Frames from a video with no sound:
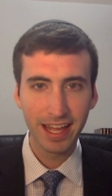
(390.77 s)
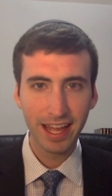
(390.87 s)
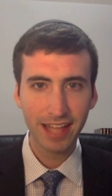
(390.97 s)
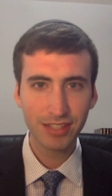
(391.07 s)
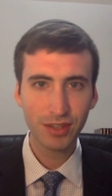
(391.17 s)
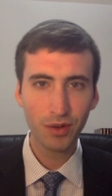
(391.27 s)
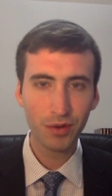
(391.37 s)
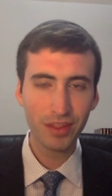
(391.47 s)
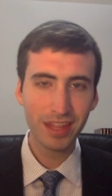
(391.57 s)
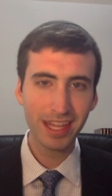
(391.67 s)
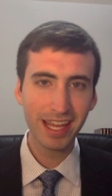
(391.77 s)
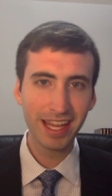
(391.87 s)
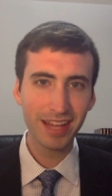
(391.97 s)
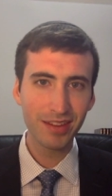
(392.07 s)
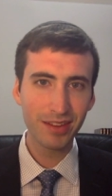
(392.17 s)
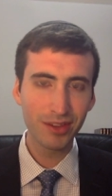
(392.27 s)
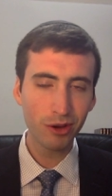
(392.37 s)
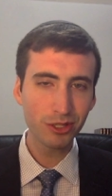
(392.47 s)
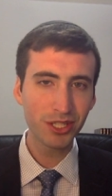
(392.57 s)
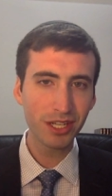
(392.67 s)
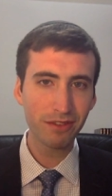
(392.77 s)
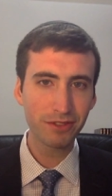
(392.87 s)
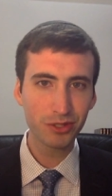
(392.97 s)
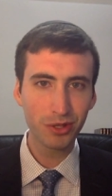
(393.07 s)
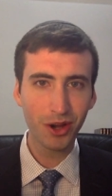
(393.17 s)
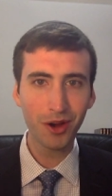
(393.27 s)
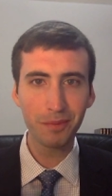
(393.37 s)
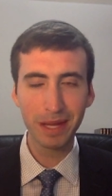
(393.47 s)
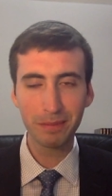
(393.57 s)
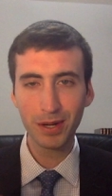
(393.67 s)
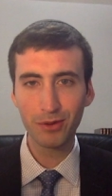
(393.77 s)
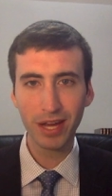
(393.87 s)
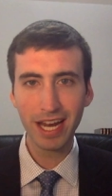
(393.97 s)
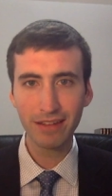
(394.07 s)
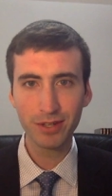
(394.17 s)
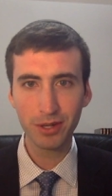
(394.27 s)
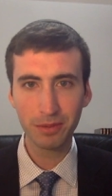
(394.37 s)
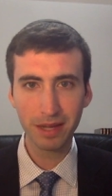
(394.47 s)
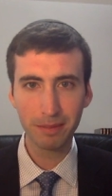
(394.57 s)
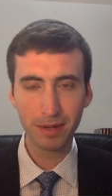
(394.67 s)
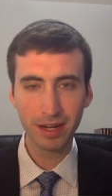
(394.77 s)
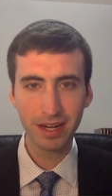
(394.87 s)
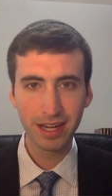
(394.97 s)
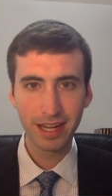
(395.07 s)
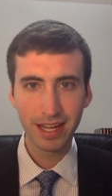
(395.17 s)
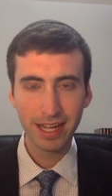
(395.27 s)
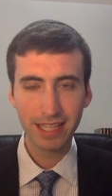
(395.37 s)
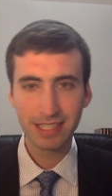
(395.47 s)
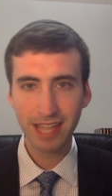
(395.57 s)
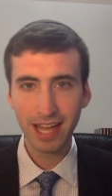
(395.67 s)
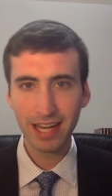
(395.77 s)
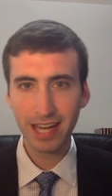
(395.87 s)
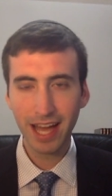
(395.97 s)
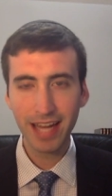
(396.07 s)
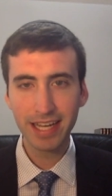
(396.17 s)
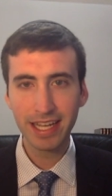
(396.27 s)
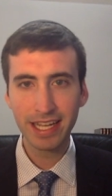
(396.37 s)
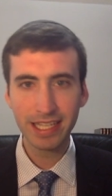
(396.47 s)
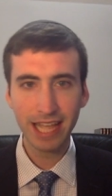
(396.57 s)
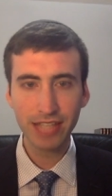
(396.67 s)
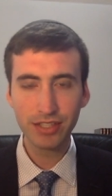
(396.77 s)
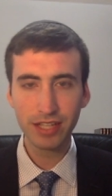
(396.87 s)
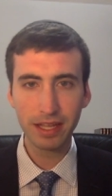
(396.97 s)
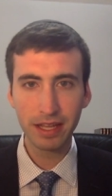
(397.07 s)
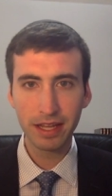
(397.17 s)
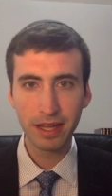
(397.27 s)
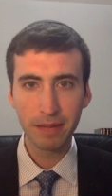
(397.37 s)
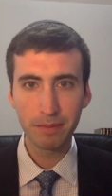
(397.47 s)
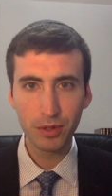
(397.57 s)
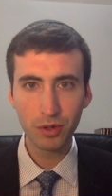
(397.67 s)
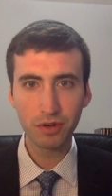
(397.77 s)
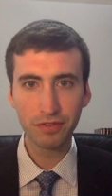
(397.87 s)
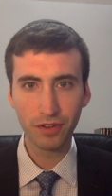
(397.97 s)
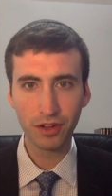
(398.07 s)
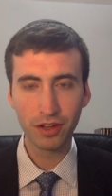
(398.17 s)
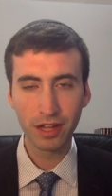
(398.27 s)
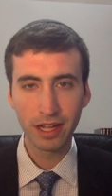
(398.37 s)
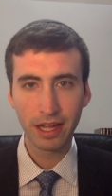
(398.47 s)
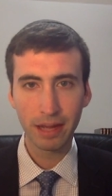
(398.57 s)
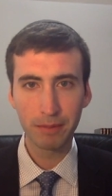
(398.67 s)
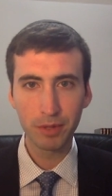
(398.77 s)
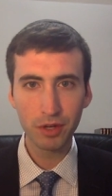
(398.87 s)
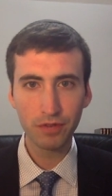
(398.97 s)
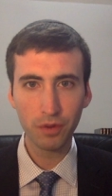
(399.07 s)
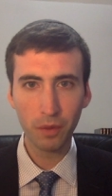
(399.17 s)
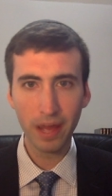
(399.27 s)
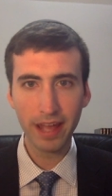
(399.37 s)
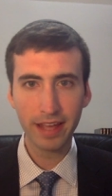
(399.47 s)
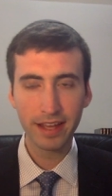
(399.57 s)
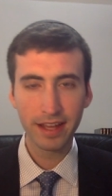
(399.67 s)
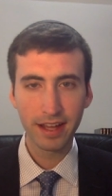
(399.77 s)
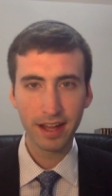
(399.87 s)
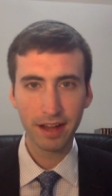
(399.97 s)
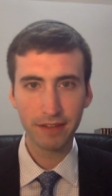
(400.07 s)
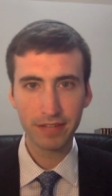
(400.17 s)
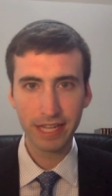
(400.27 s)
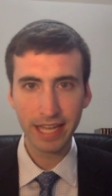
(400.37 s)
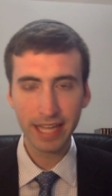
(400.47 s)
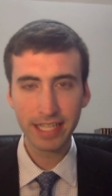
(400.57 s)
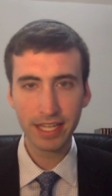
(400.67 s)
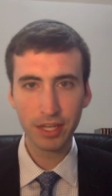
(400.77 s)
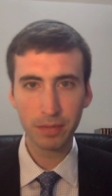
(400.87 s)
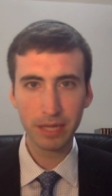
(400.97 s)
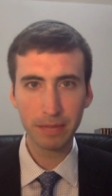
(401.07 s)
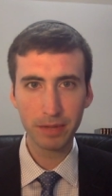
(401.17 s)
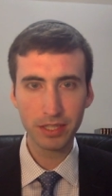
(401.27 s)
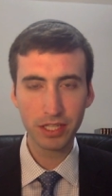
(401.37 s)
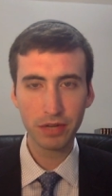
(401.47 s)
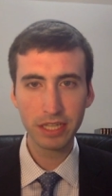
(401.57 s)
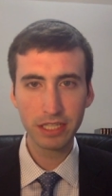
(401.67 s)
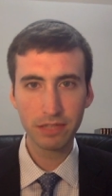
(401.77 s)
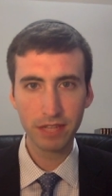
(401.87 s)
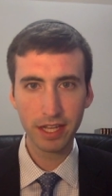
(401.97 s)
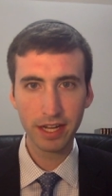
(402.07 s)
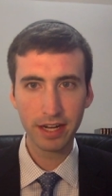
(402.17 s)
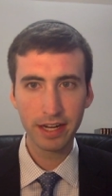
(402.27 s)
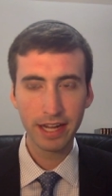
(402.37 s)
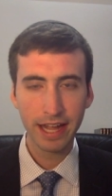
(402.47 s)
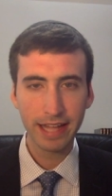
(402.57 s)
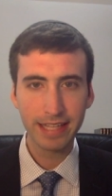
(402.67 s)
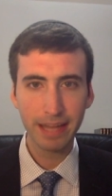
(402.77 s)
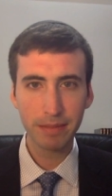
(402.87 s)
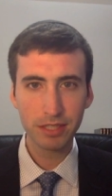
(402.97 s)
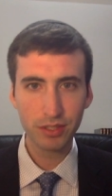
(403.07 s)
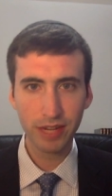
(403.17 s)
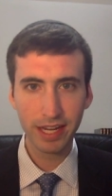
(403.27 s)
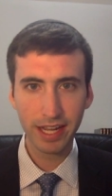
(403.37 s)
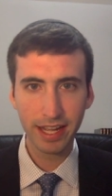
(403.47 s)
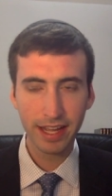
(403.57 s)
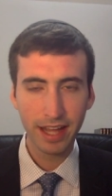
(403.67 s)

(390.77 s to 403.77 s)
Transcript: And so, the notion of Sukkot being put right after Yom Kippur is not an oddity, it's actually beautiful, a beautiful way of connecting Yom Kippur to the rest of the year and demonstrating